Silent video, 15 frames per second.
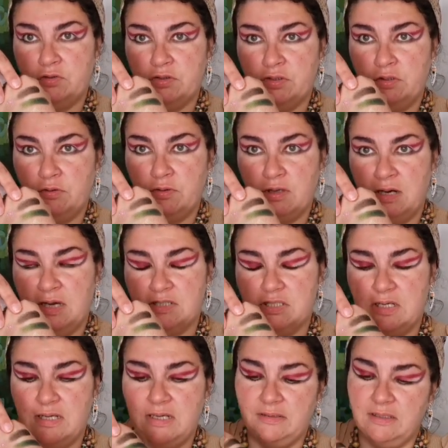on the lower
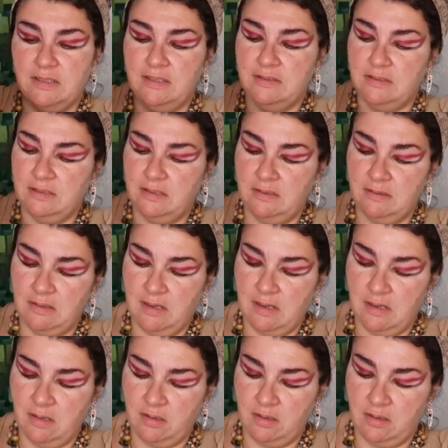lash line, and then
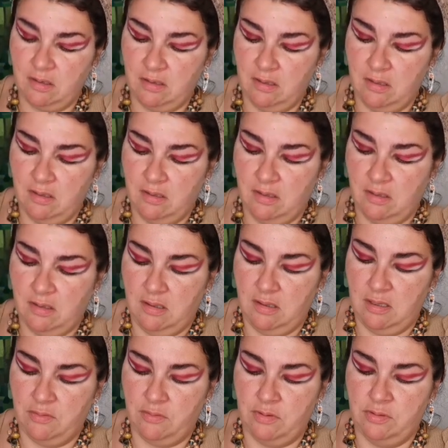I
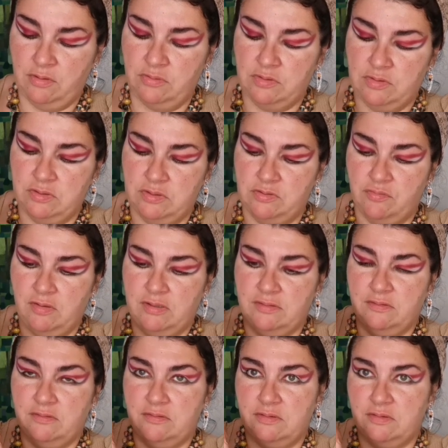will use this
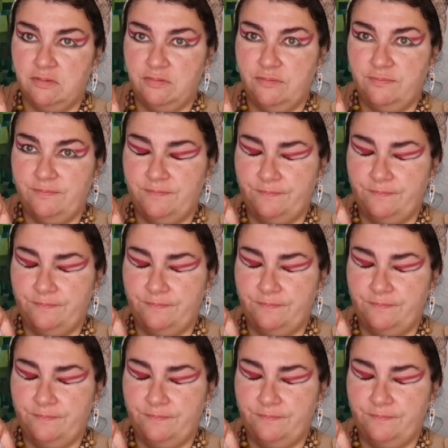one also.